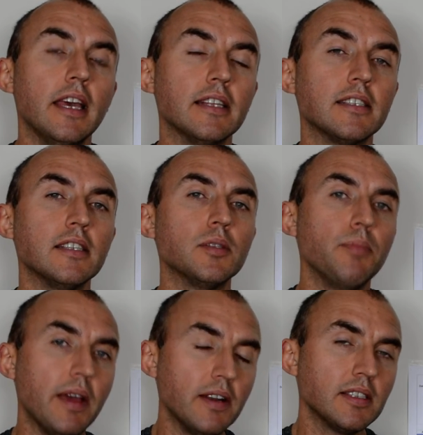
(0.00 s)
And since
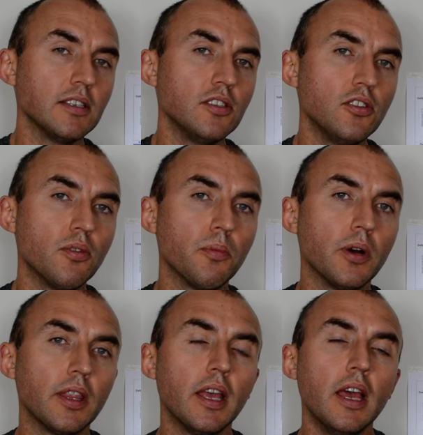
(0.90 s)
parents assume
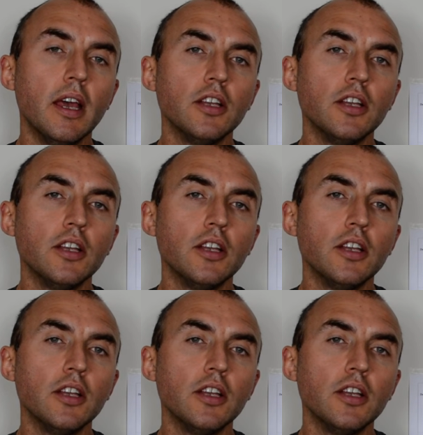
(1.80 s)
what